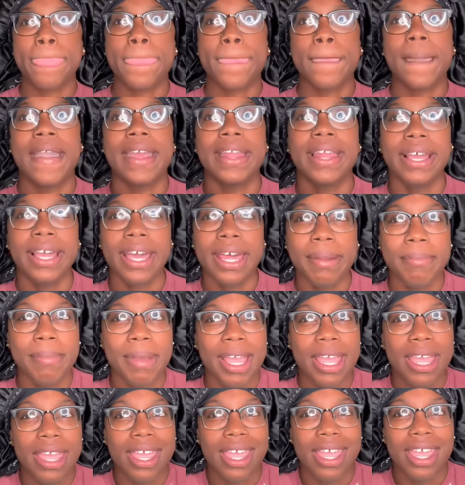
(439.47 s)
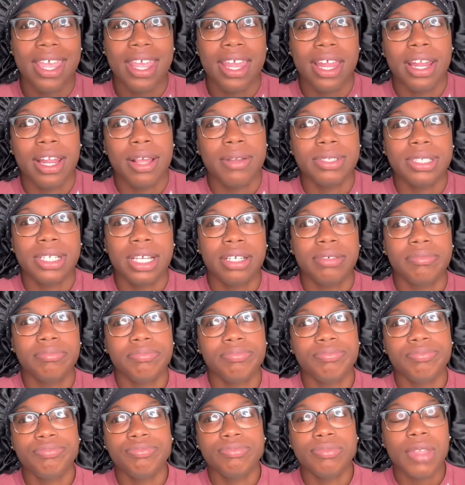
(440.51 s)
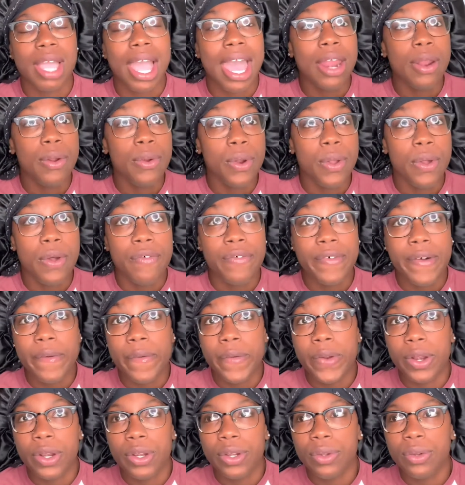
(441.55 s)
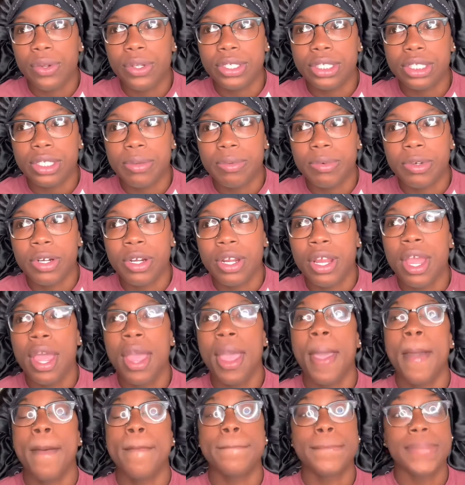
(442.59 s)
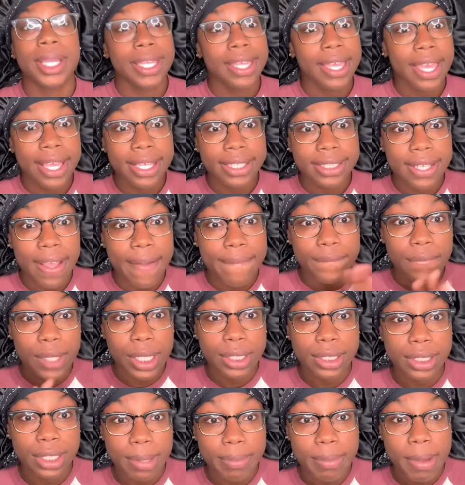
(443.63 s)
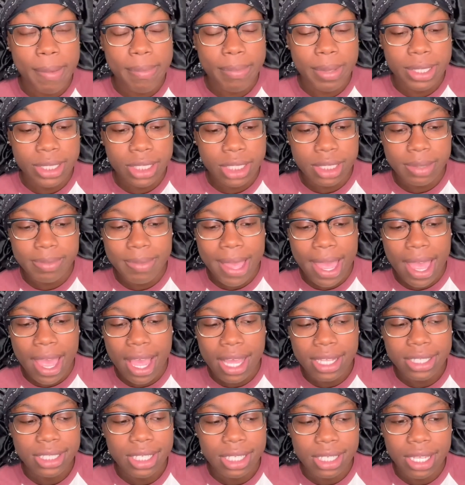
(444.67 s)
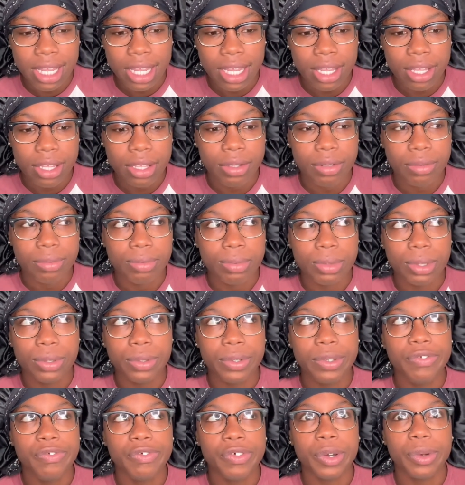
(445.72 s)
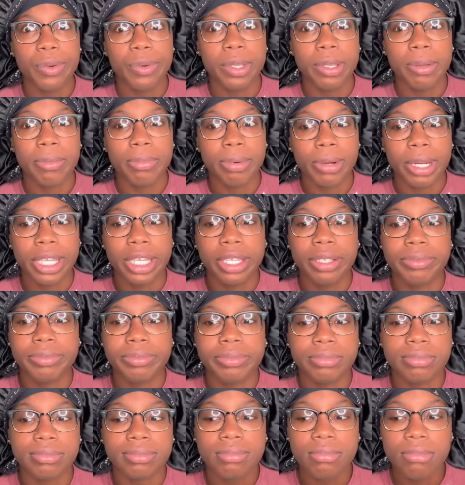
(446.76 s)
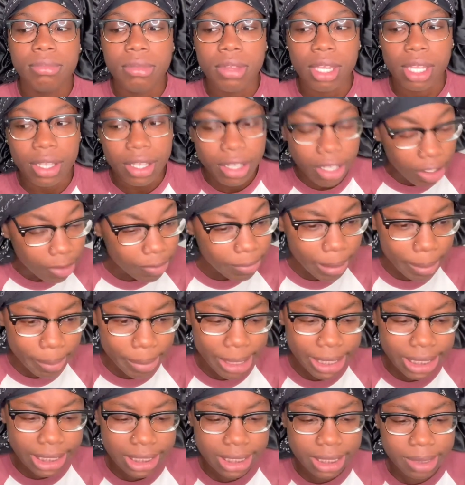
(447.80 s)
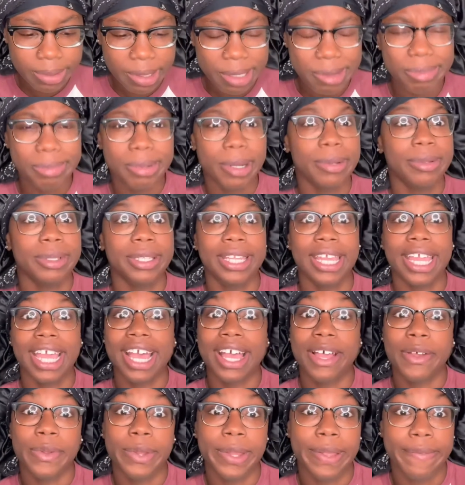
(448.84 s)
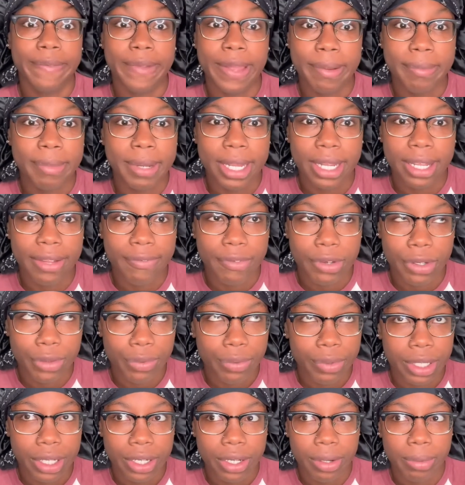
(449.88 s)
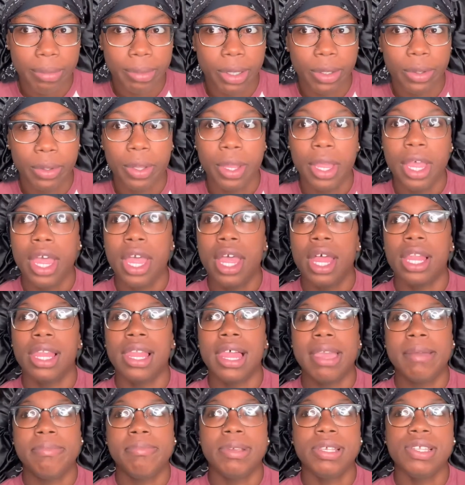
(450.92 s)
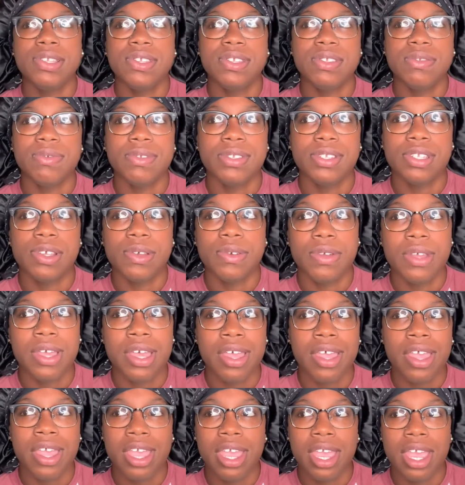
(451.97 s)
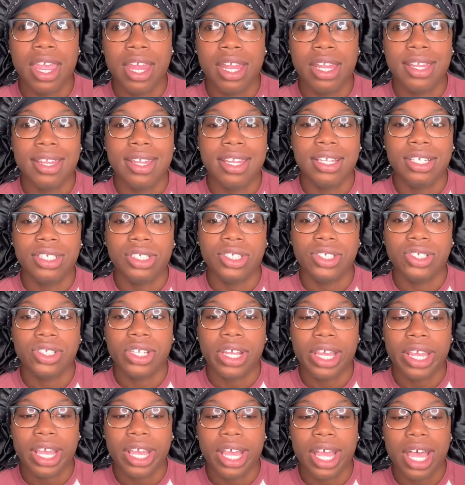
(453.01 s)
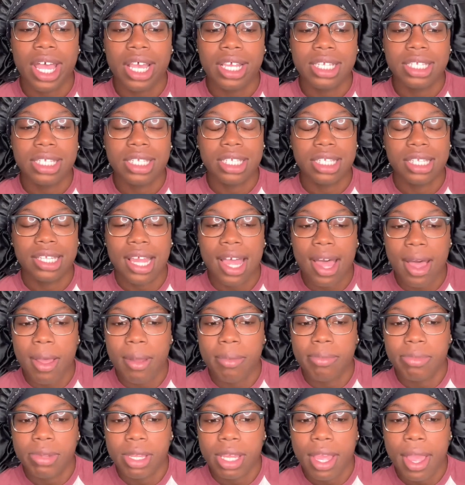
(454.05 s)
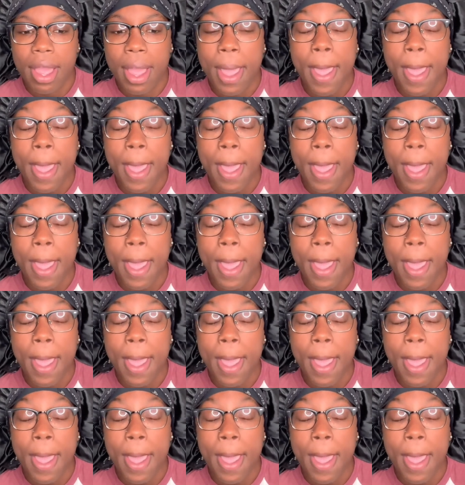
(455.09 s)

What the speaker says: and I got in my head, and I was like, I don't know if I want to do this or not. But yes, I'm going to start my business back. I took like a 3-4 week break of my business. People probably think I'm not even doing it no more. Like, business was so good, and it's just like I stopped.